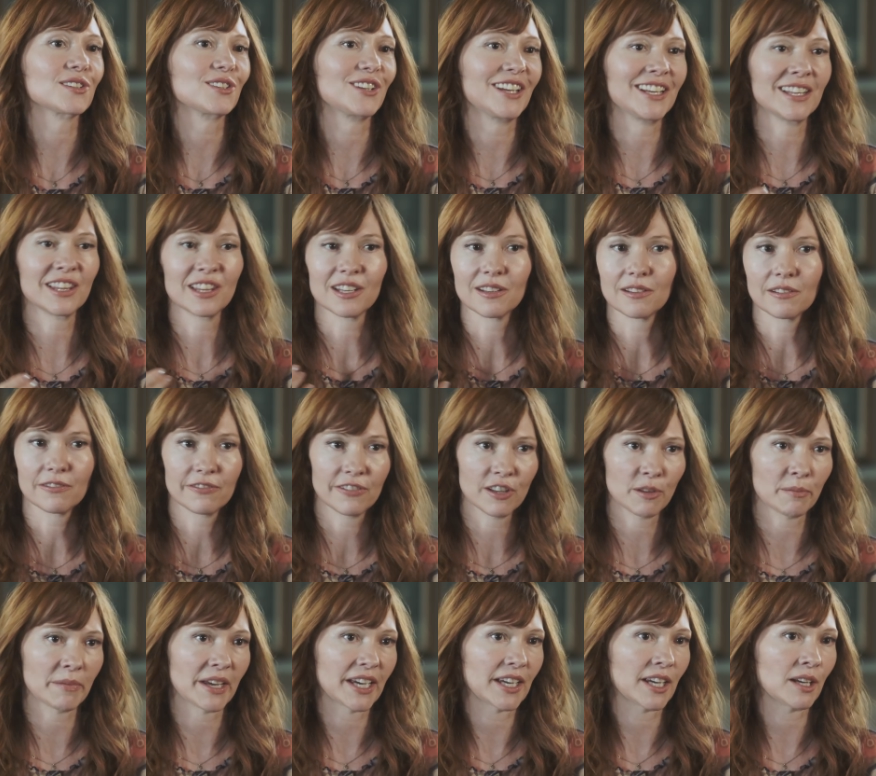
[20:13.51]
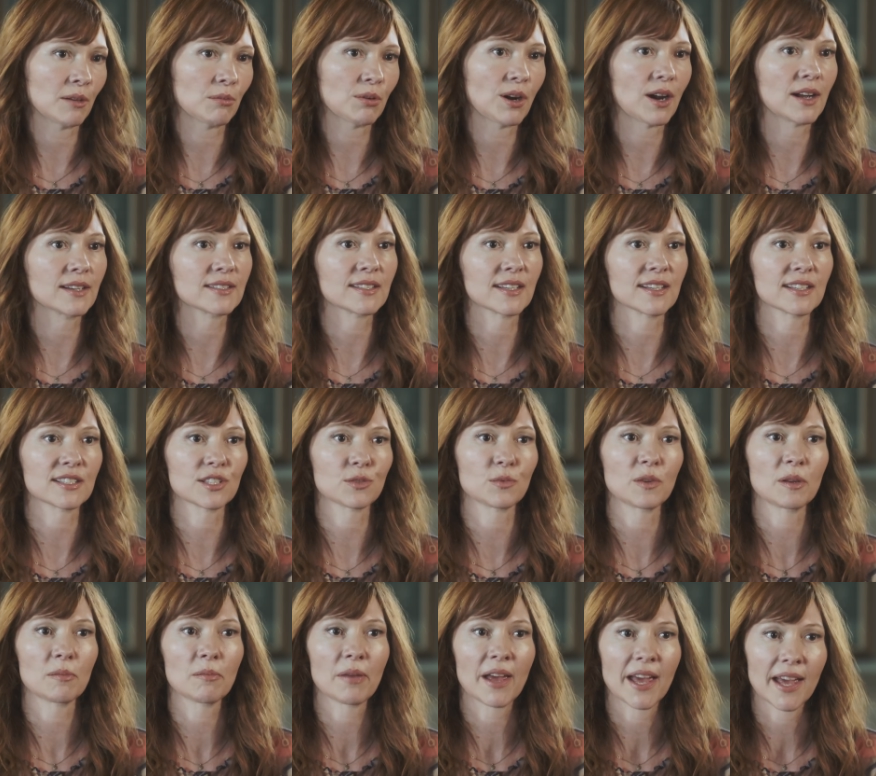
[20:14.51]
In the filmmaking process,
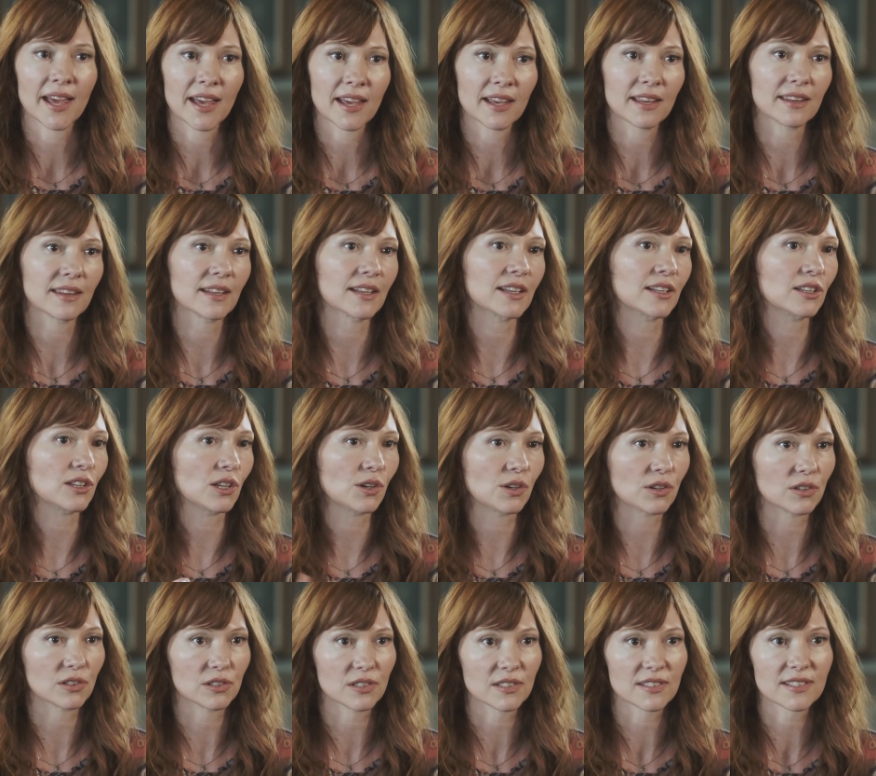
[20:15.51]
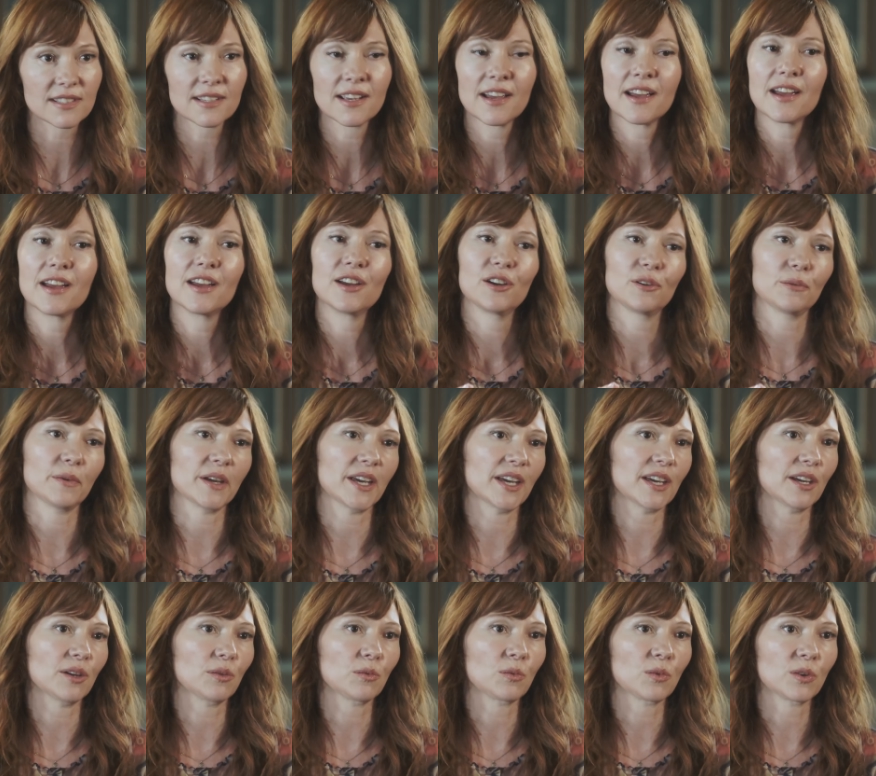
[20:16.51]
we pay the locals we,
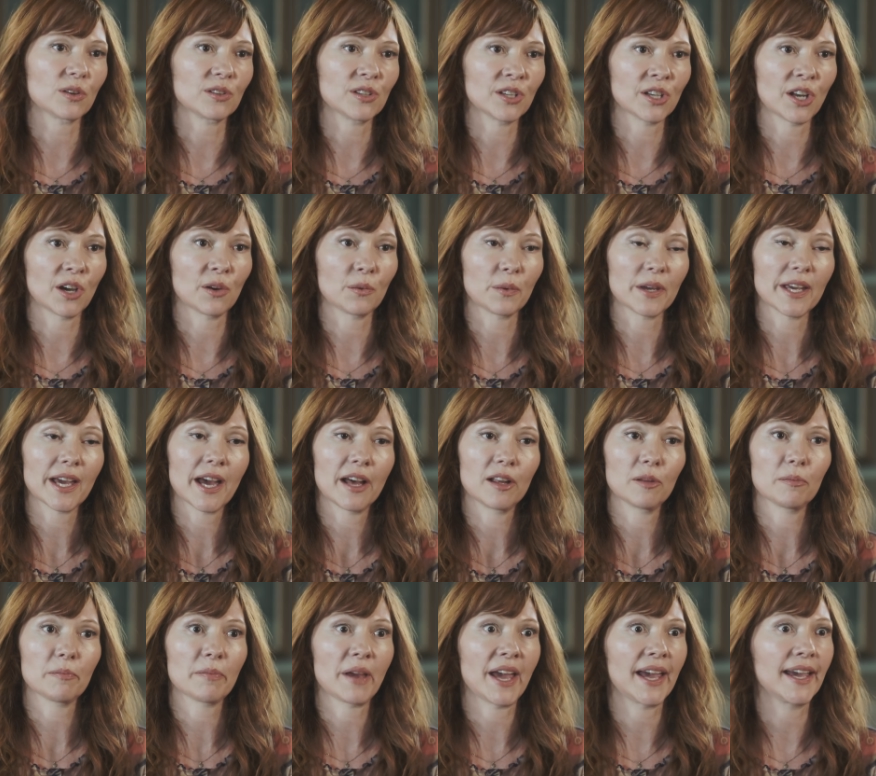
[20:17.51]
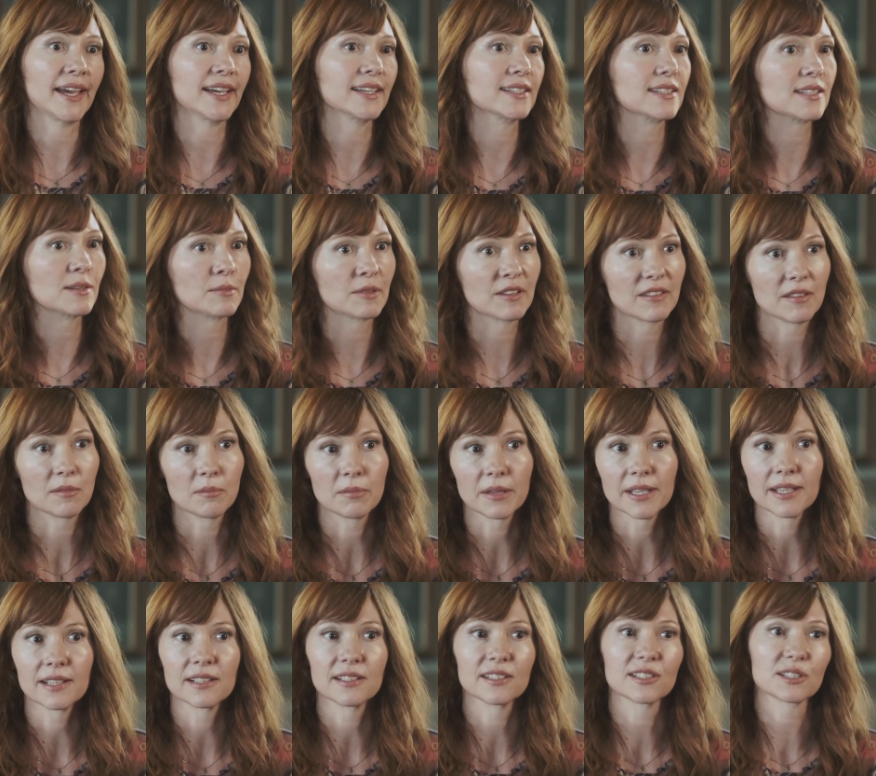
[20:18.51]
you know, we help pay some of the
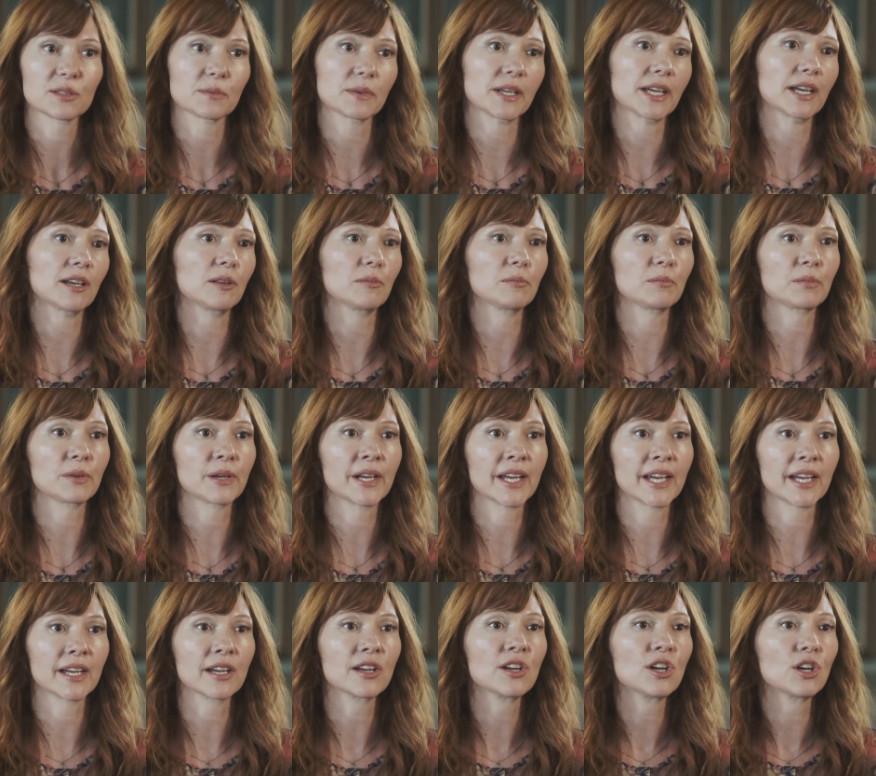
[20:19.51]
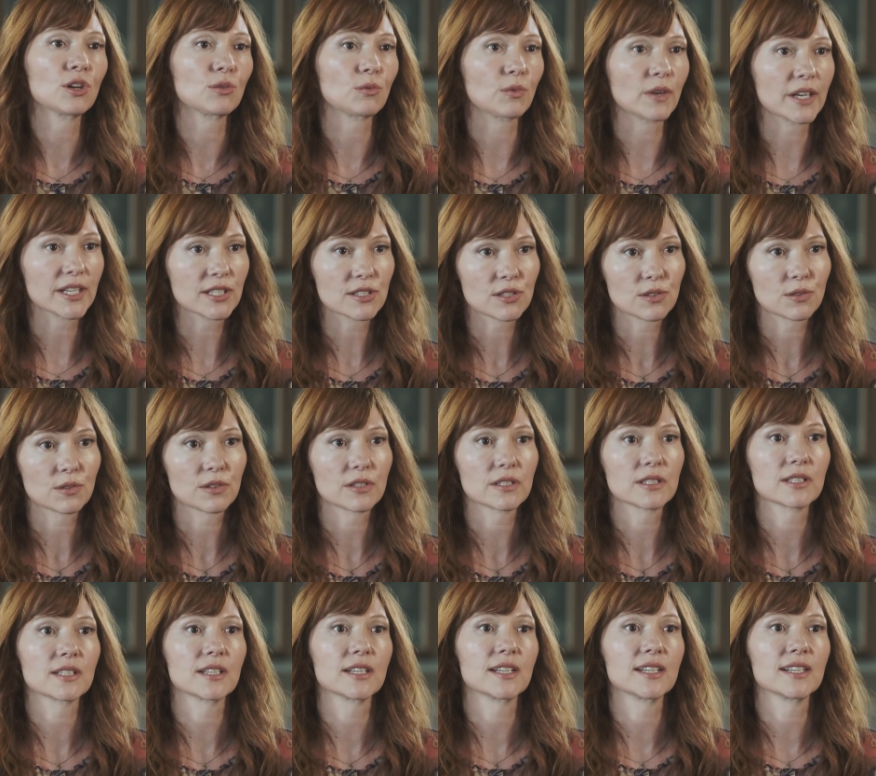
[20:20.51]
bills. We help bring
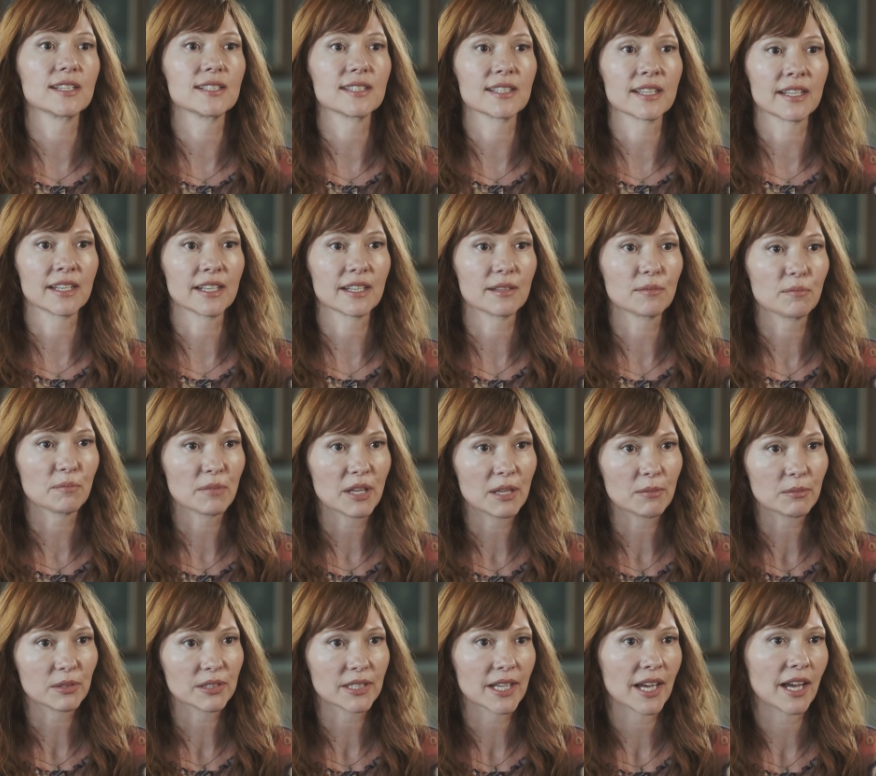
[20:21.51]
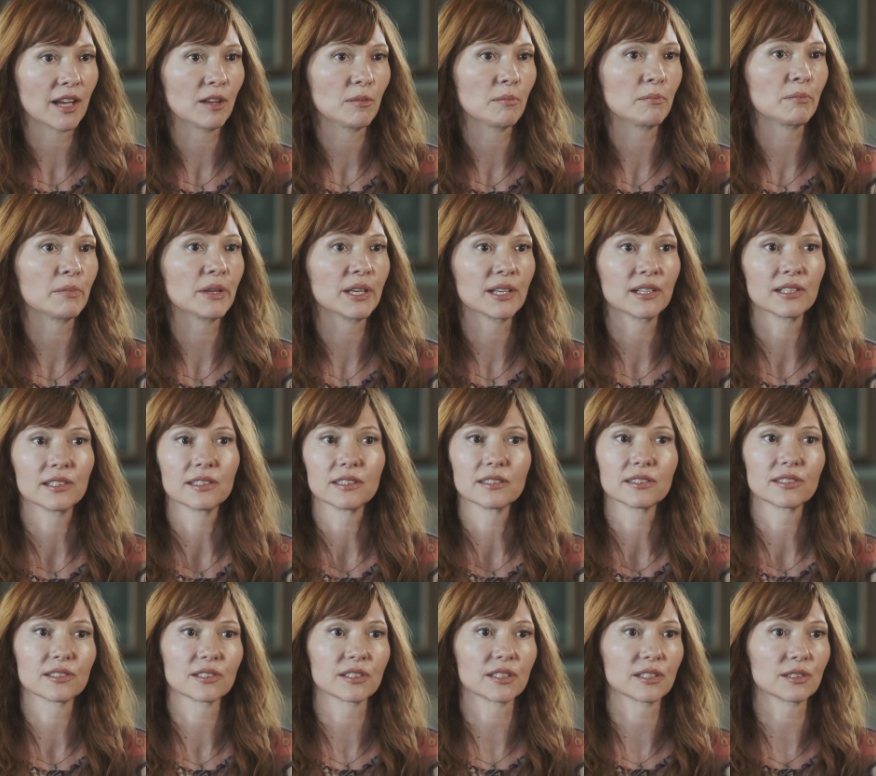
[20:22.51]
resources yeah, and people to help build
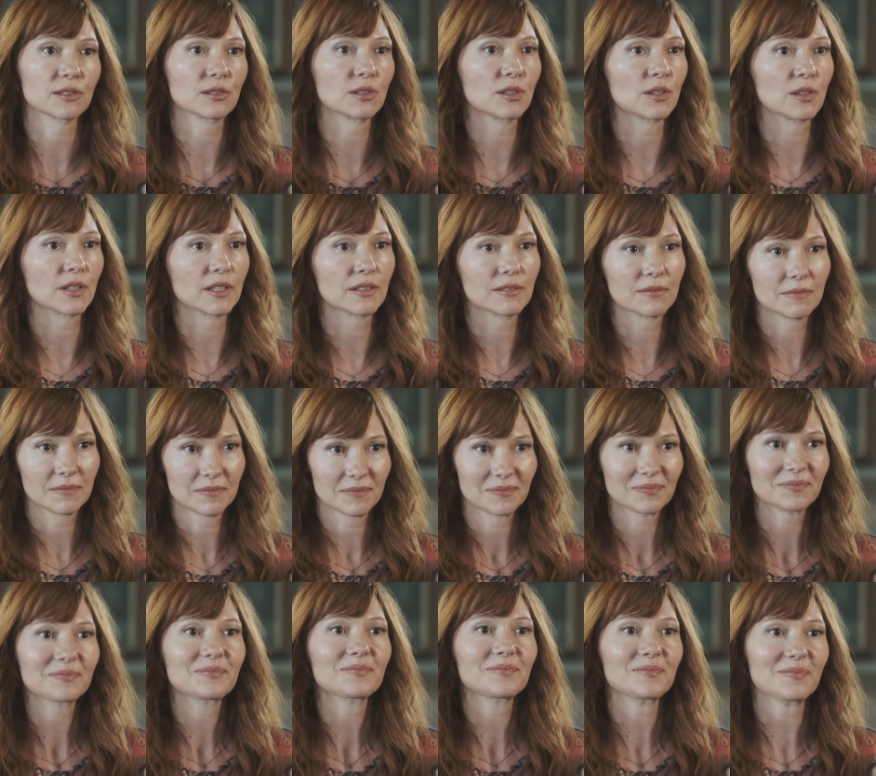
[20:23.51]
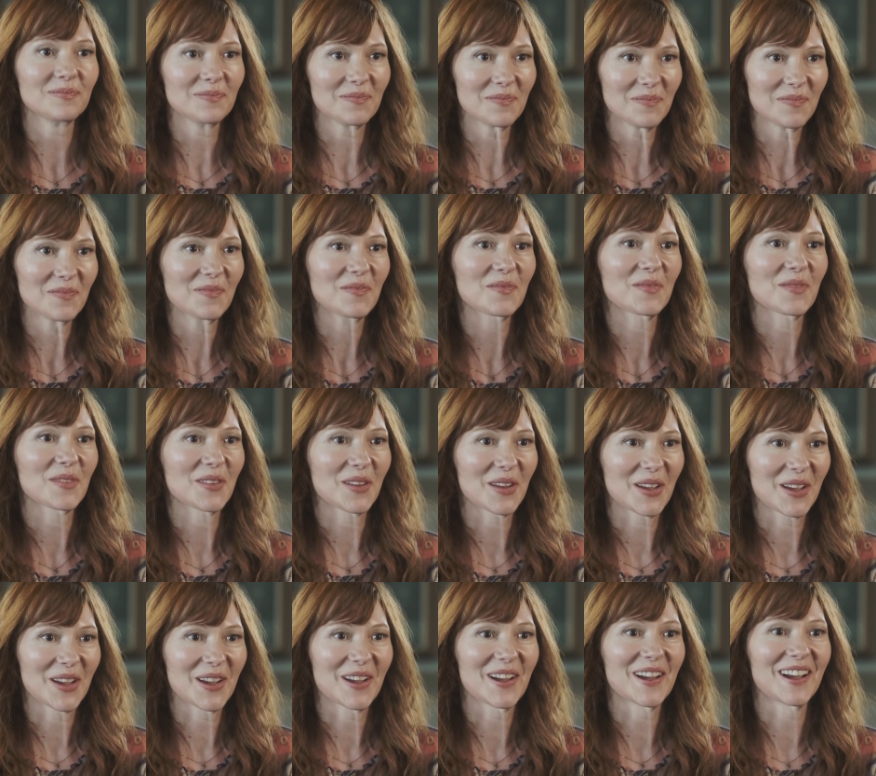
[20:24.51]
or. or where can we send
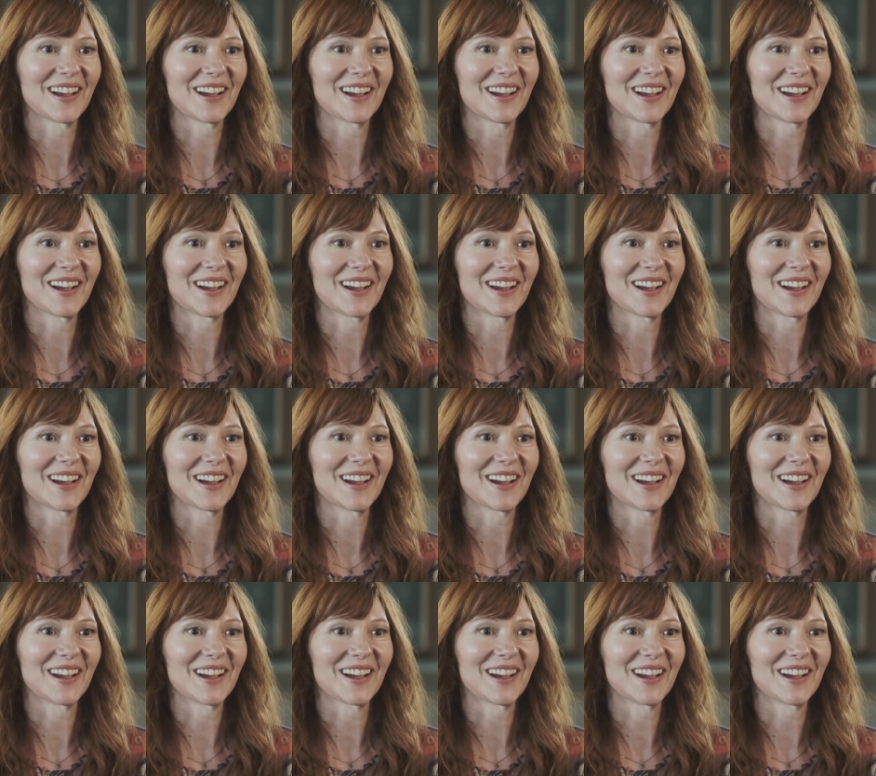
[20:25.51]
money?